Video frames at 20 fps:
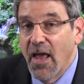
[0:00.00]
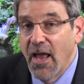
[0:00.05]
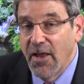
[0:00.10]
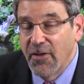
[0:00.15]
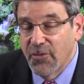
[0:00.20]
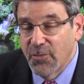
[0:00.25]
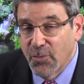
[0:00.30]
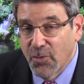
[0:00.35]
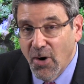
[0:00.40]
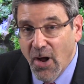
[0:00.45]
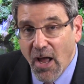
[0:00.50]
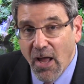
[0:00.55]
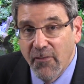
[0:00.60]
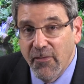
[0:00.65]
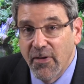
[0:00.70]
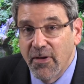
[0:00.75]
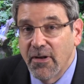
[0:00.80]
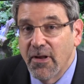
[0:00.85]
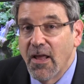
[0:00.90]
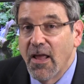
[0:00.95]
It's
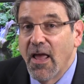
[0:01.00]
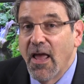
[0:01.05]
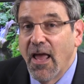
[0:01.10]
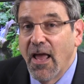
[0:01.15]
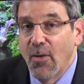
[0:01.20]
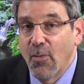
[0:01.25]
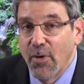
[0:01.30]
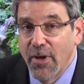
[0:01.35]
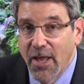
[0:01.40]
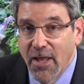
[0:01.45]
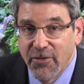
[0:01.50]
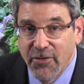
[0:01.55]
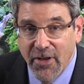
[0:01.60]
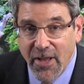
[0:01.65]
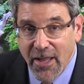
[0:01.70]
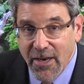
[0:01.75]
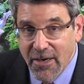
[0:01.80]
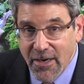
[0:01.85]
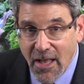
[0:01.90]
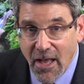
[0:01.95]
private, and we get
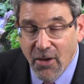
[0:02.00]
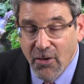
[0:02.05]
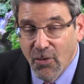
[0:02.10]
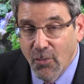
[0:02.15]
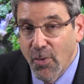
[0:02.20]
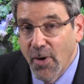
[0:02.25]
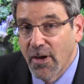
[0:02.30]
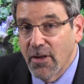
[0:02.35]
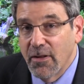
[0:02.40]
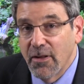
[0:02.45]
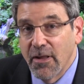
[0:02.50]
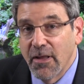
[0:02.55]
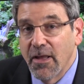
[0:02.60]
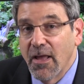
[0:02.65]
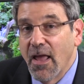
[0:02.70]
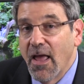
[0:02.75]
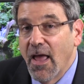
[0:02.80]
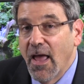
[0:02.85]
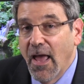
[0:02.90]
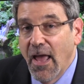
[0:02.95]
you in and out quickly.